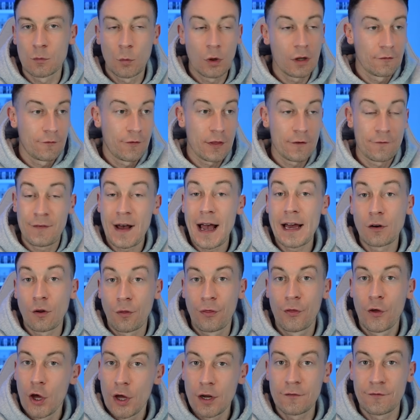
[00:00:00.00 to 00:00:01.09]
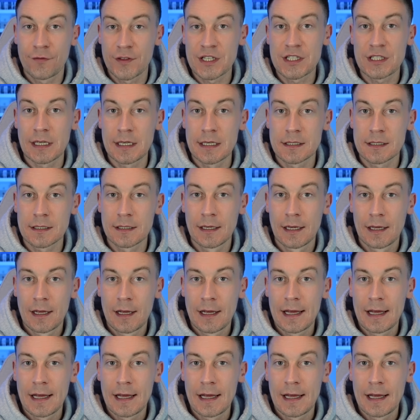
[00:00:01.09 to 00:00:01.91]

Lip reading: Well, for the final third of the season,